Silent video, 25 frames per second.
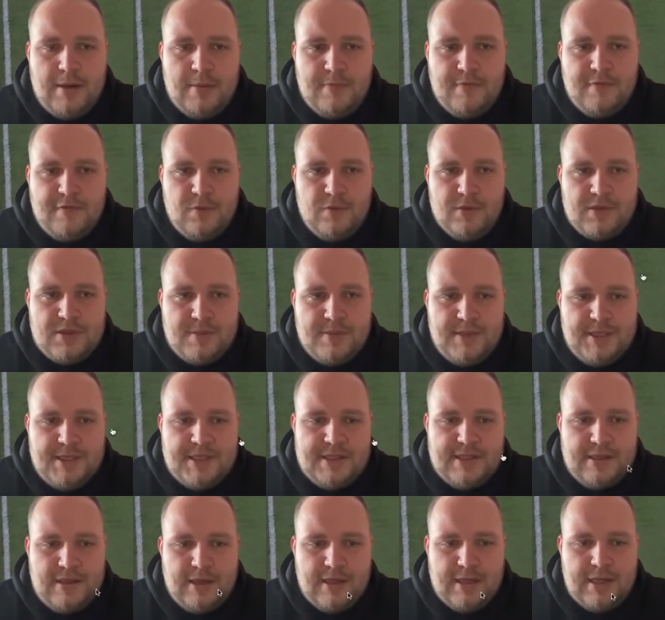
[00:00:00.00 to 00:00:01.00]
force them
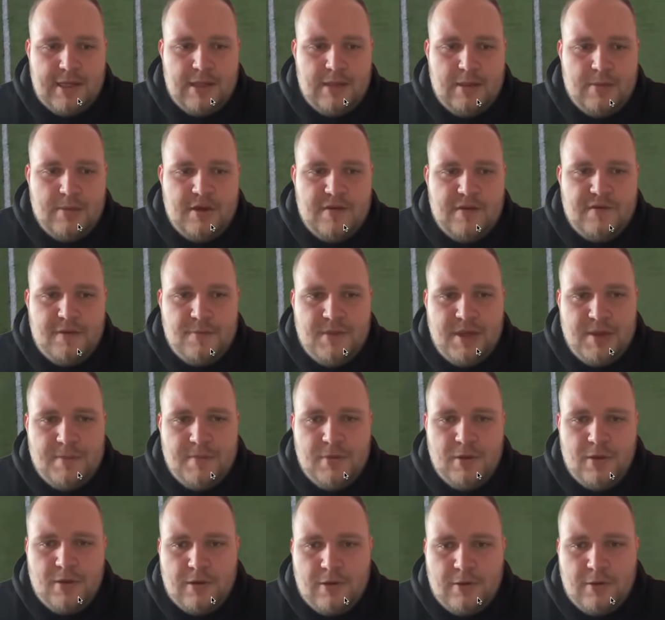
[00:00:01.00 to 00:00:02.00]
into like a little bit of a mid
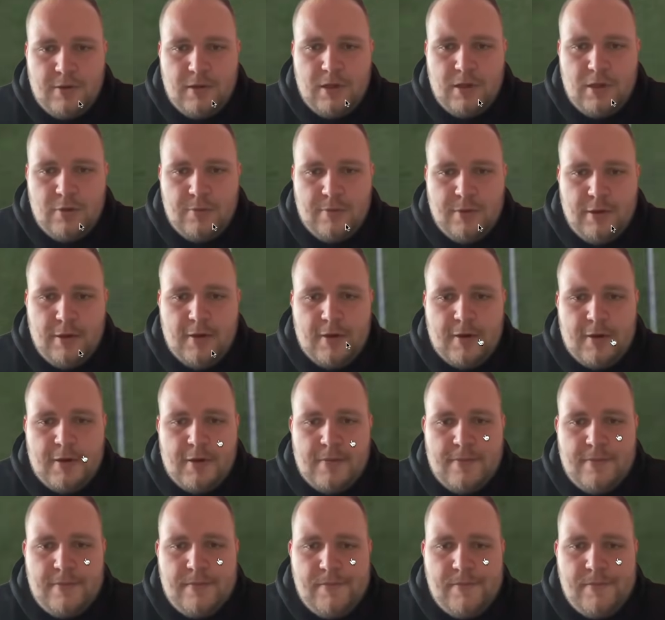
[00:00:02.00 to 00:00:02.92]
block or a low block.